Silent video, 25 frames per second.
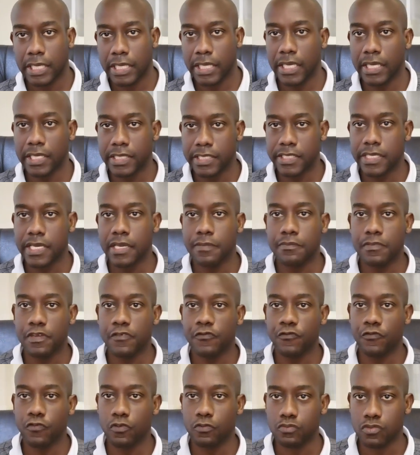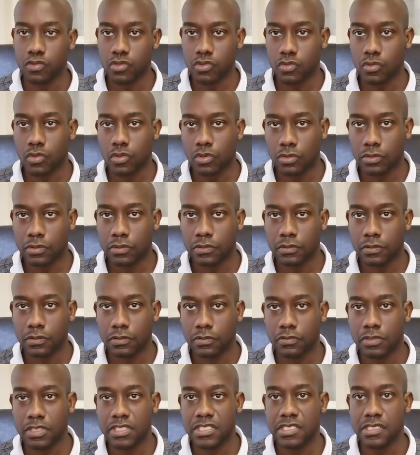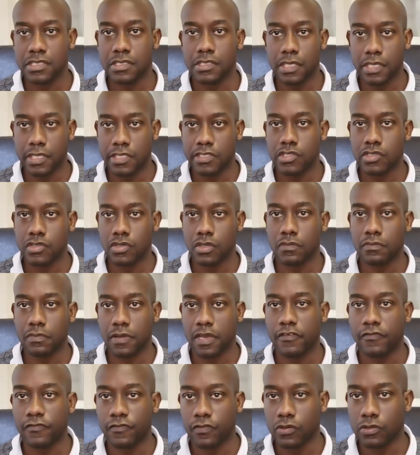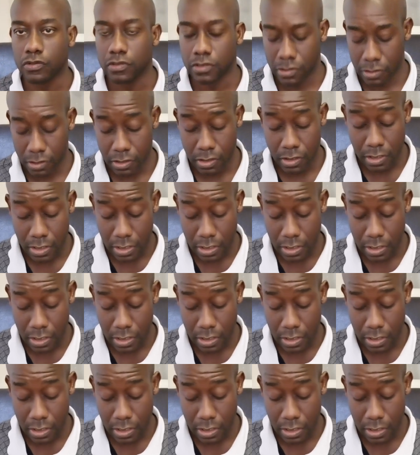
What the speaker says: Enyemi fumsuo, which is it's not my fault.